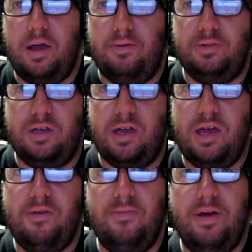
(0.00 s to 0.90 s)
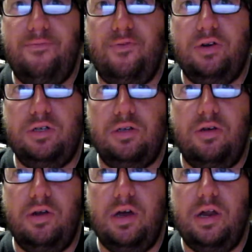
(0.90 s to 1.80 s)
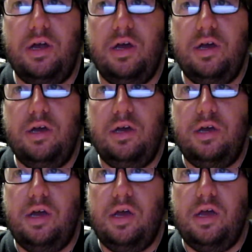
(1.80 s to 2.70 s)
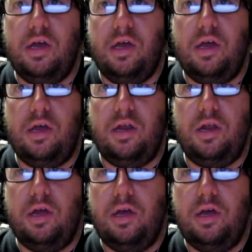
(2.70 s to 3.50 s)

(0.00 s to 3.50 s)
I was a kid when I first saw that and